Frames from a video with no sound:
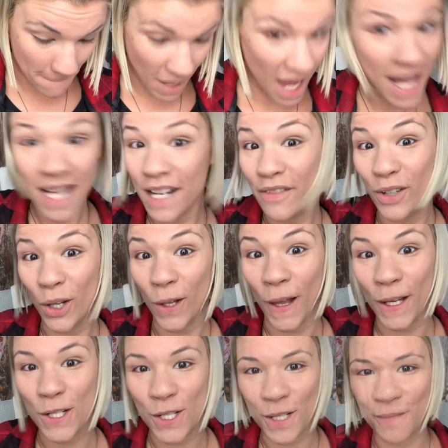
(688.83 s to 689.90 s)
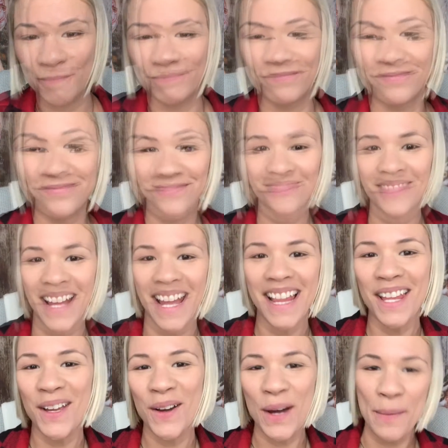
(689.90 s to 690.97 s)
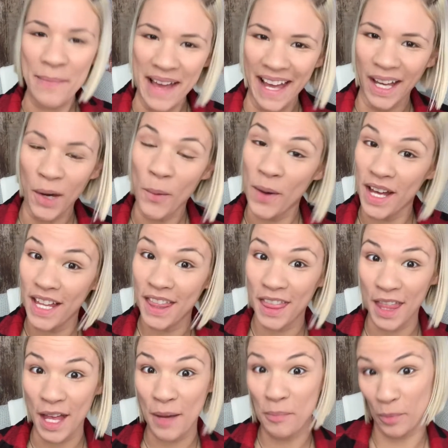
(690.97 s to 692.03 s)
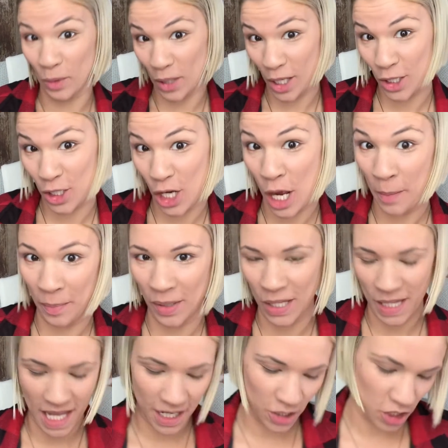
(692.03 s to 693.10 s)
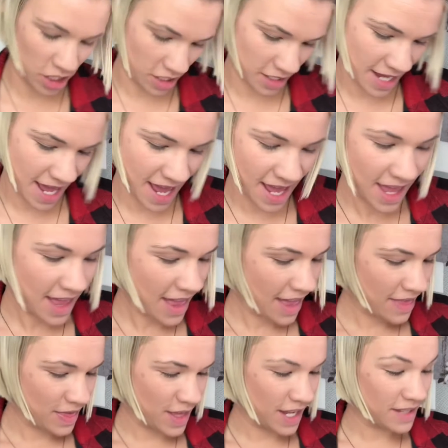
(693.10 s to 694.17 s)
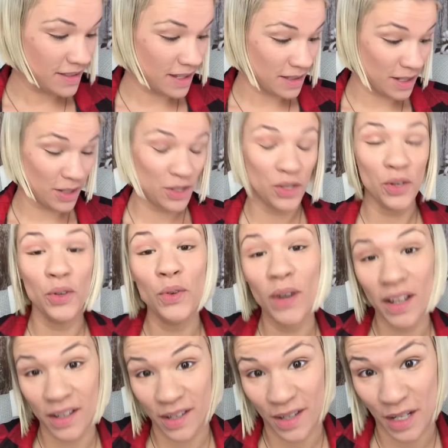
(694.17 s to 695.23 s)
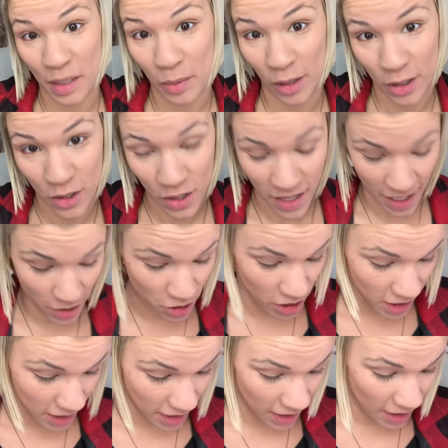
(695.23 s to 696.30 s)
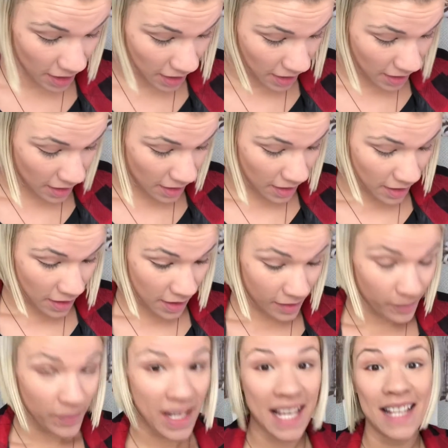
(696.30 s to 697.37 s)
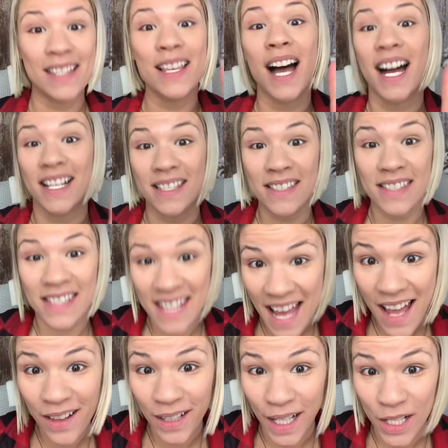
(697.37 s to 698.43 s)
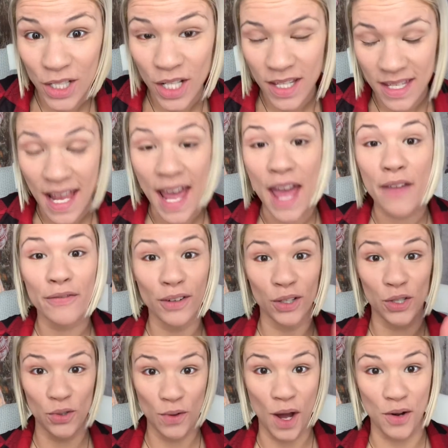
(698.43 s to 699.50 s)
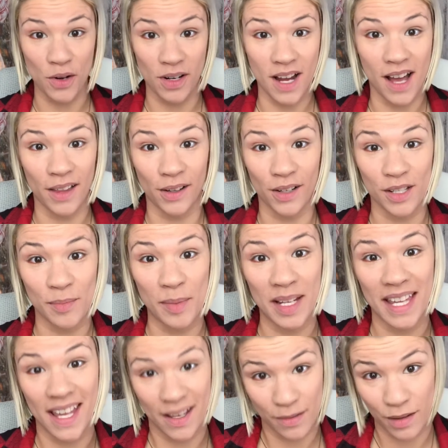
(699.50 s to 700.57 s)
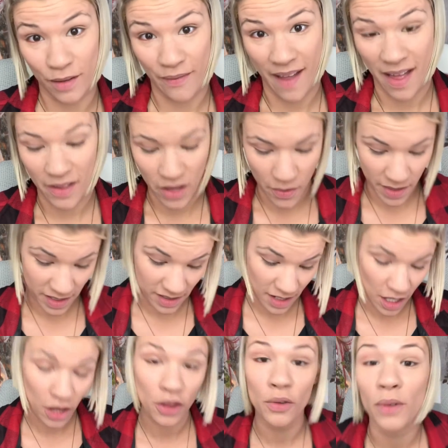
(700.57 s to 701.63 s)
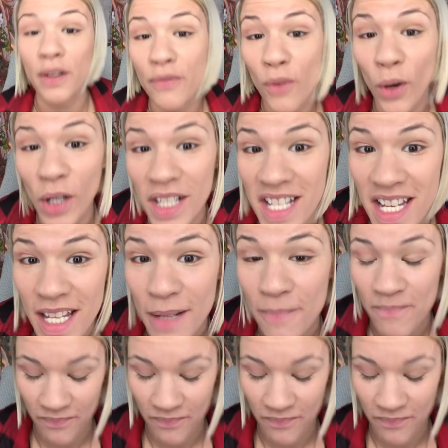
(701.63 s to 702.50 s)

a different collection. Hello, I'm back with the Brush Up collection, okay? This is a $200 brush collection. It's on sale, I should say, for $200, but guess what the value is? $314.